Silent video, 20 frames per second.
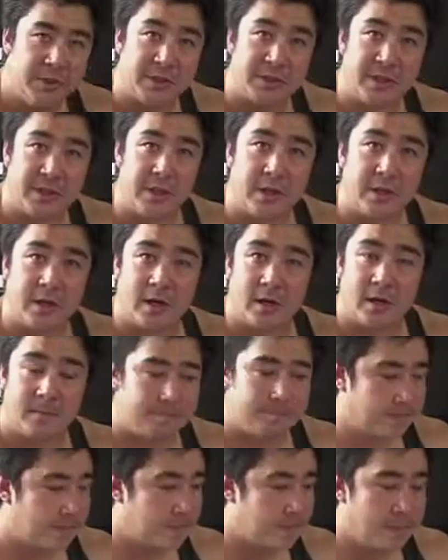see,
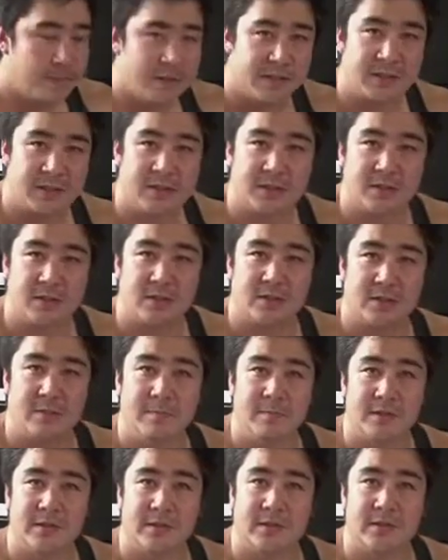this is such a
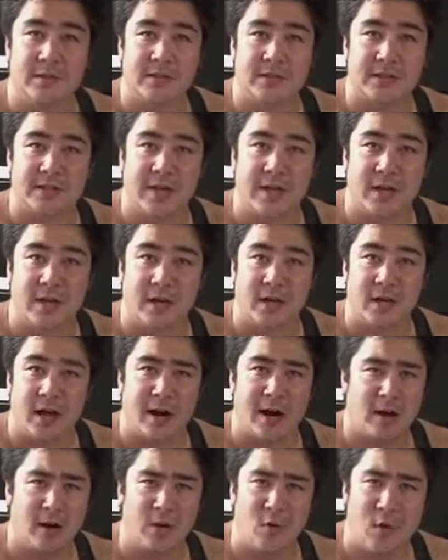misunderstanding. I
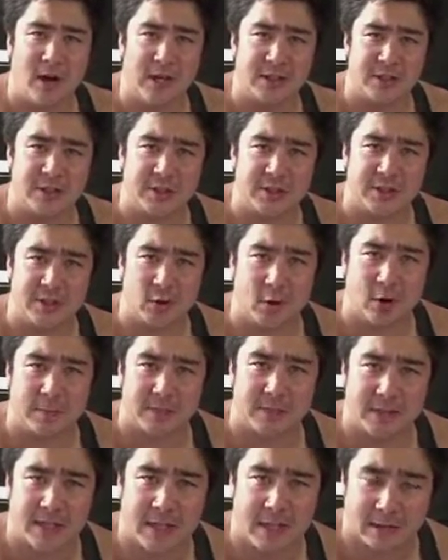don't know why she's so
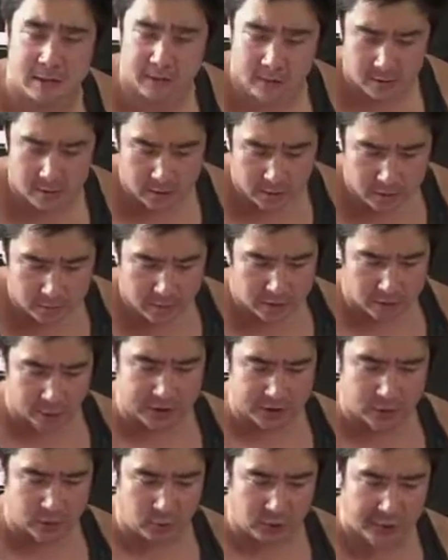upset. The
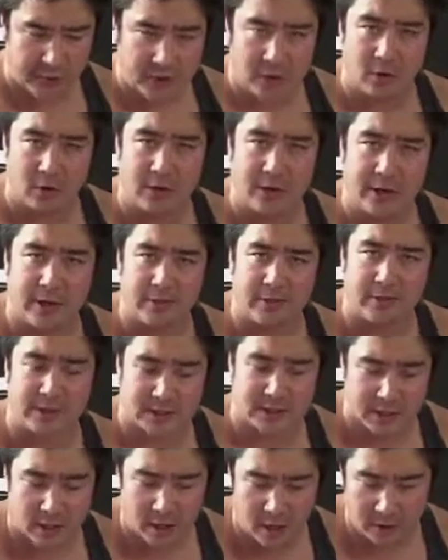restraining order here says
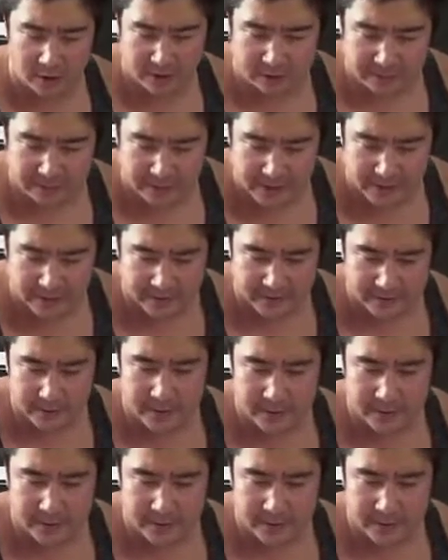100 feet.